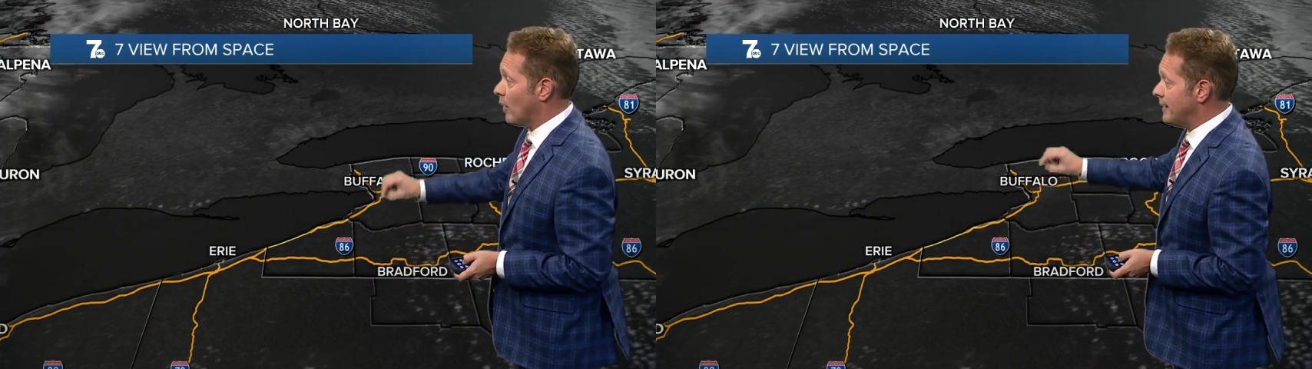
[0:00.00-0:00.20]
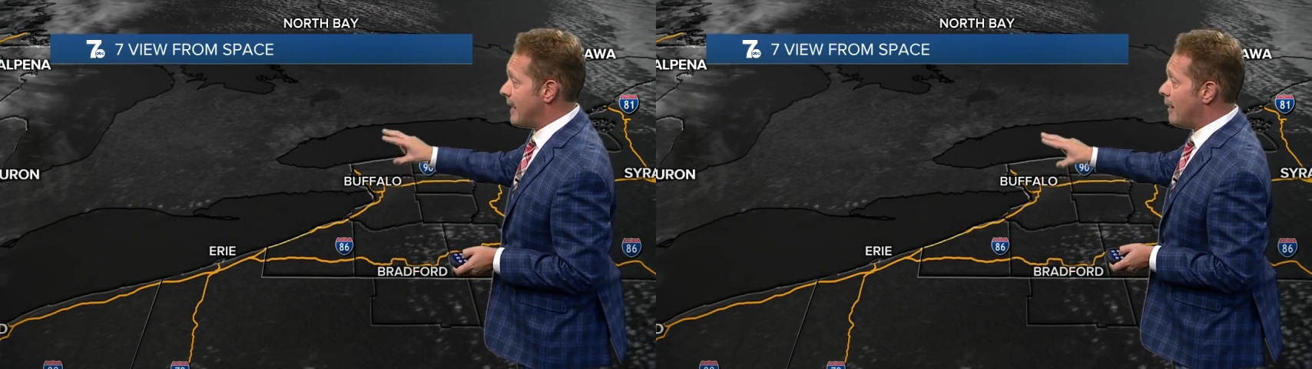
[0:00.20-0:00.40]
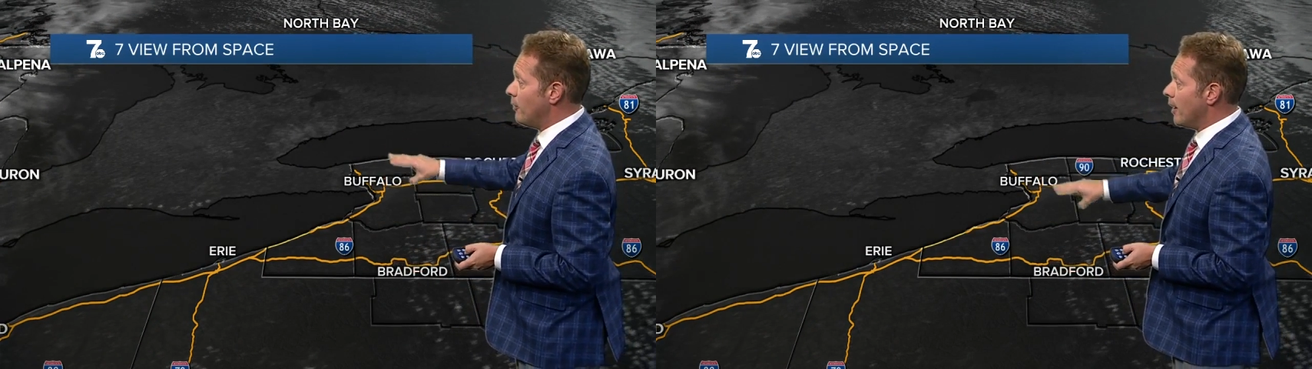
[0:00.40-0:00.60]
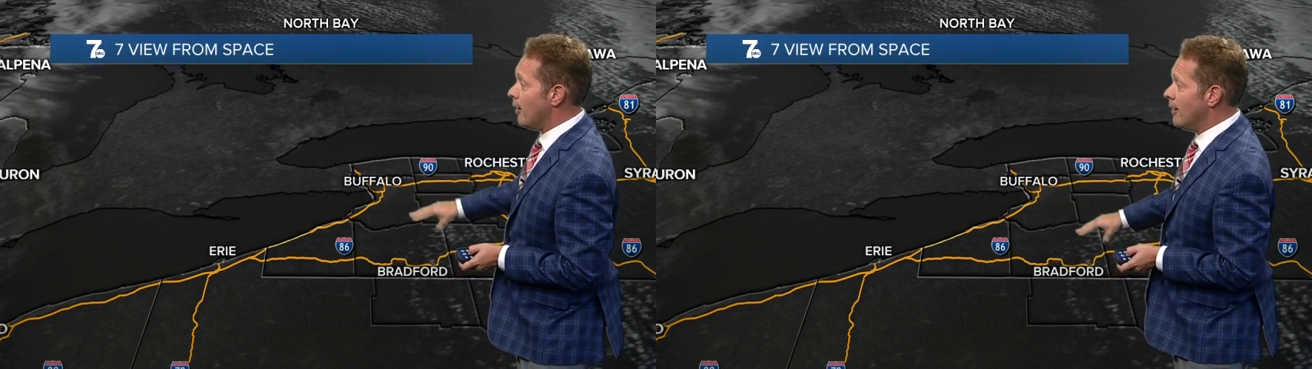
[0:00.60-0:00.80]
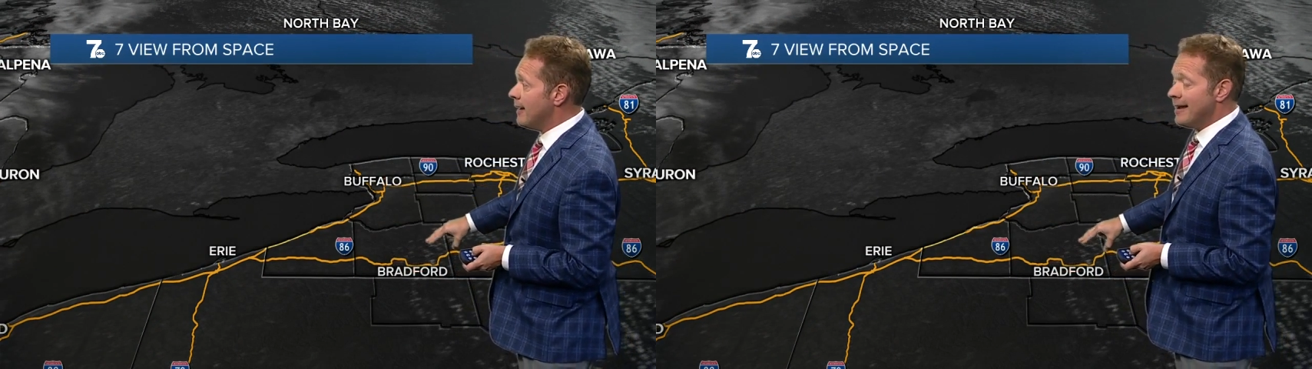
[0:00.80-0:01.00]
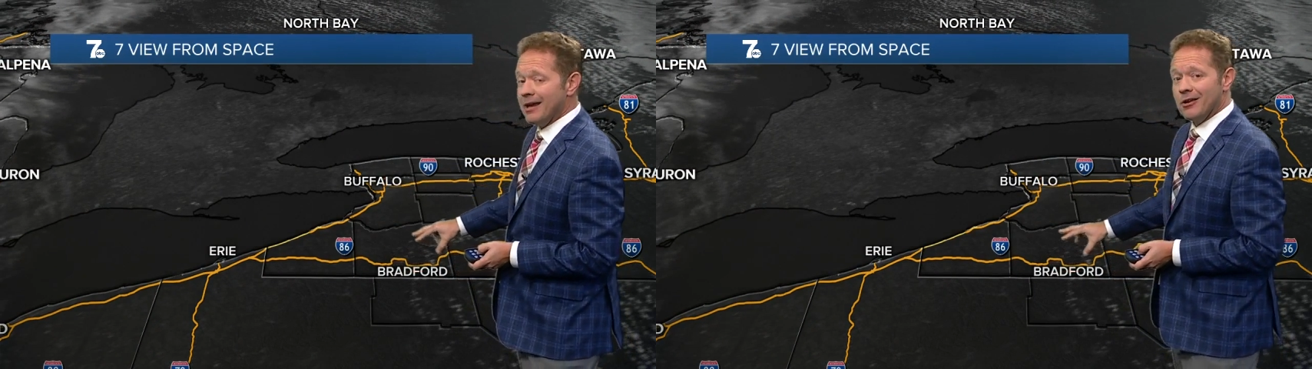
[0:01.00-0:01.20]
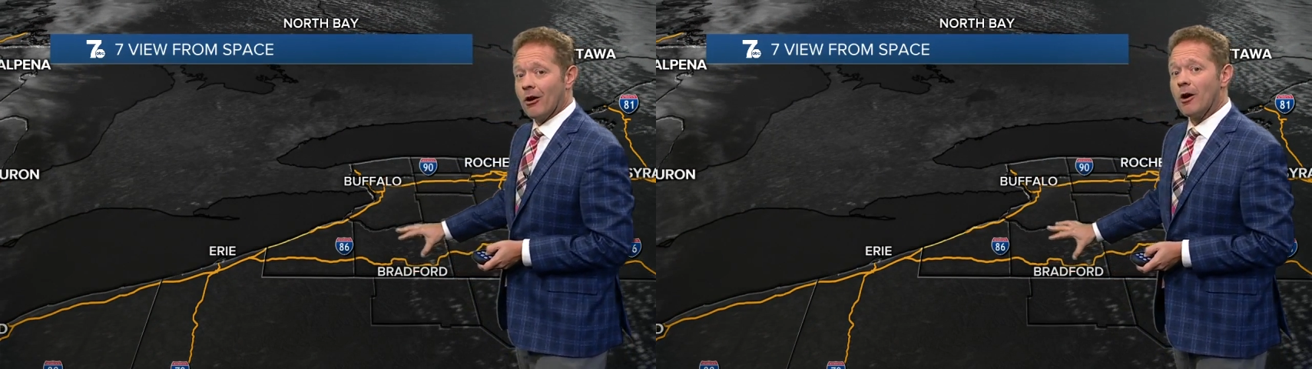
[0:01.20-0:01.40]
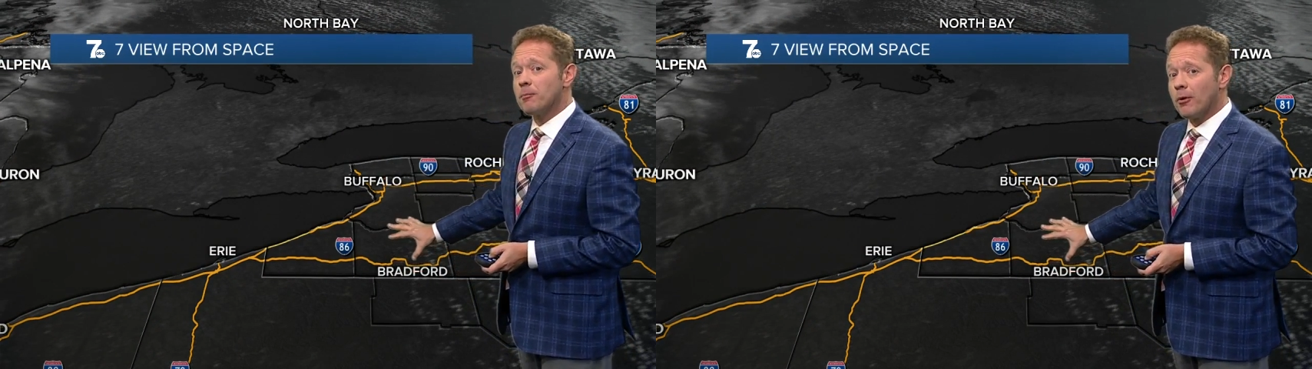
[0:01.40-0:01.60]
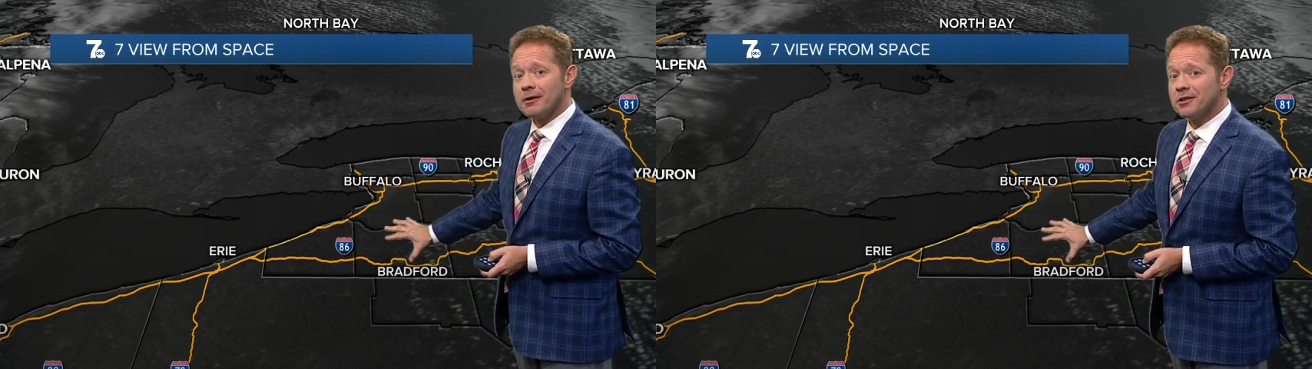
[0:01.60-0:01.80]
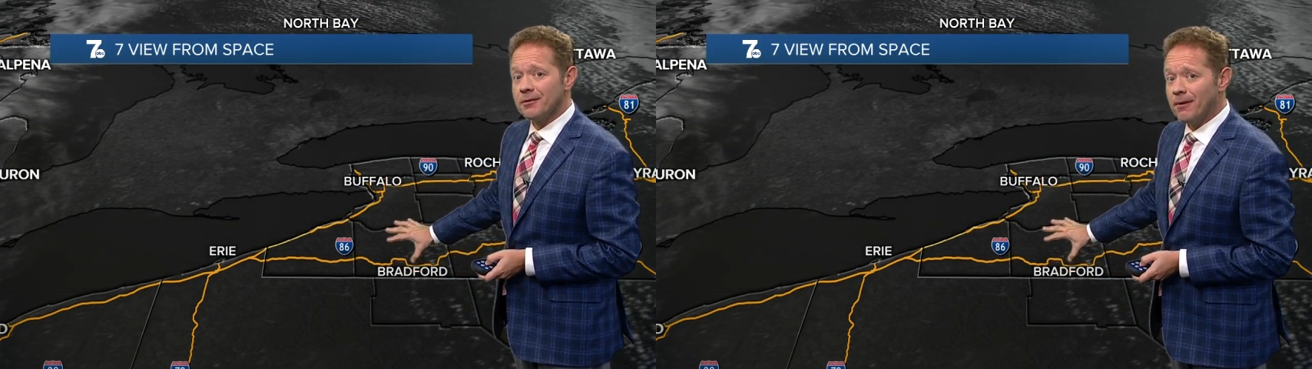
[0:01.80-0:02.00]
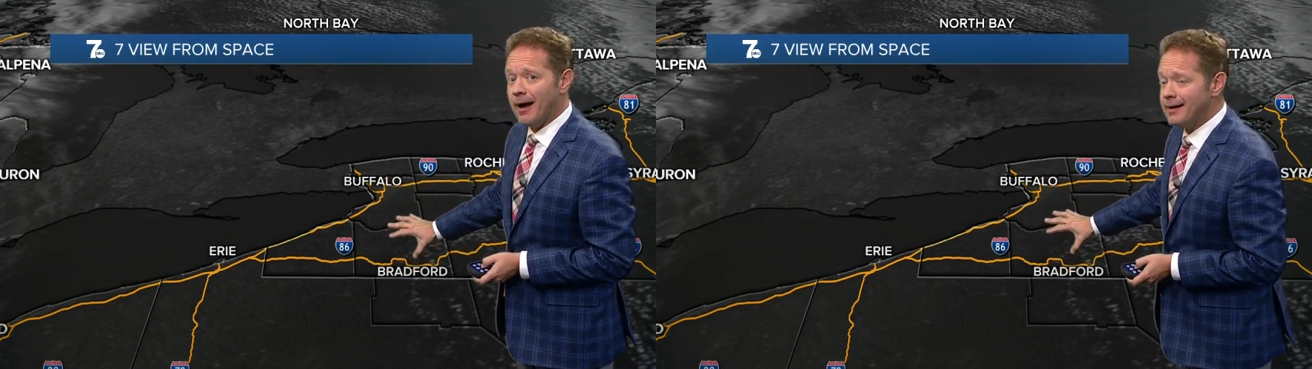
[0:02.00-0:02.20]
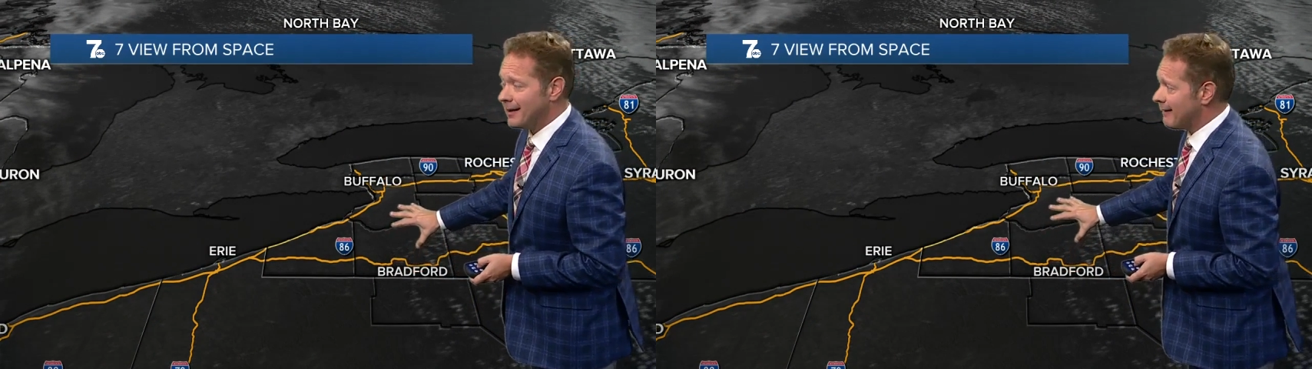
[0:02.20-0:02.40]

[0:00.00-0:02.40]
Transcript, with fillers: Right now, now, though, you're hard pressed to find